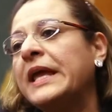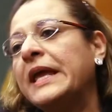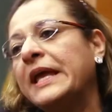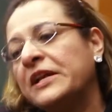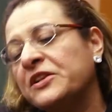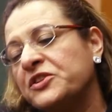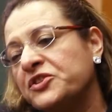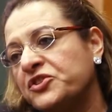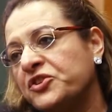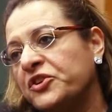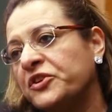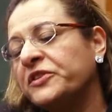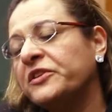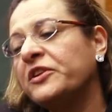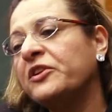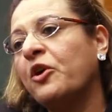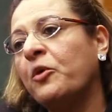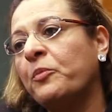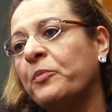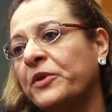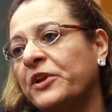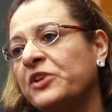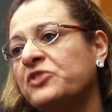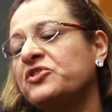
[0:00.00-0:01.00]
in certain
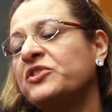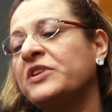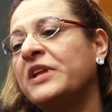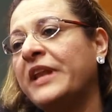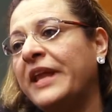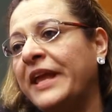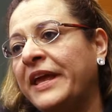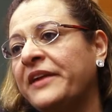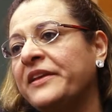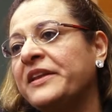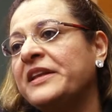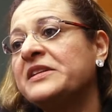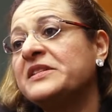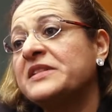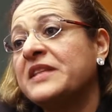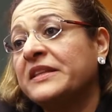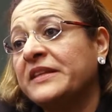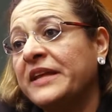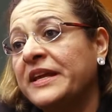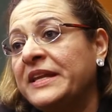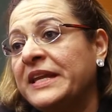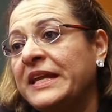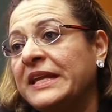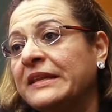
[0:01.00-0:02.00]
operational areas that
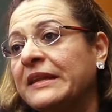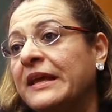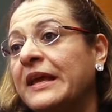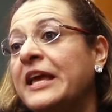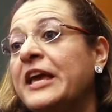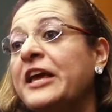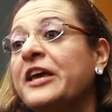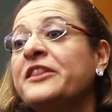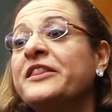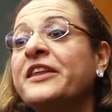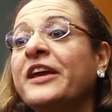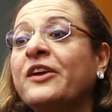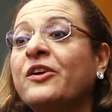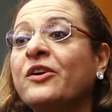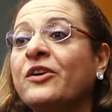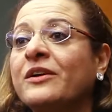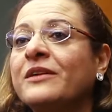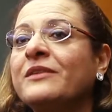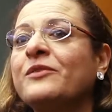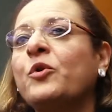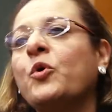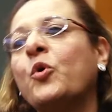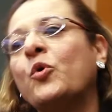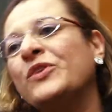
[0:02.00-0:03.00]
I need. The
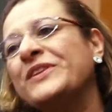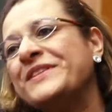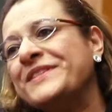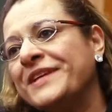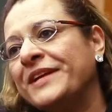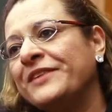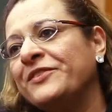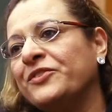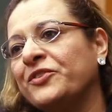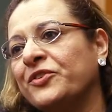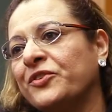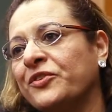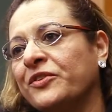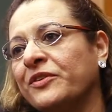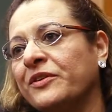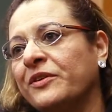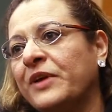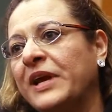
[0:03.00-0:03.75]
call center.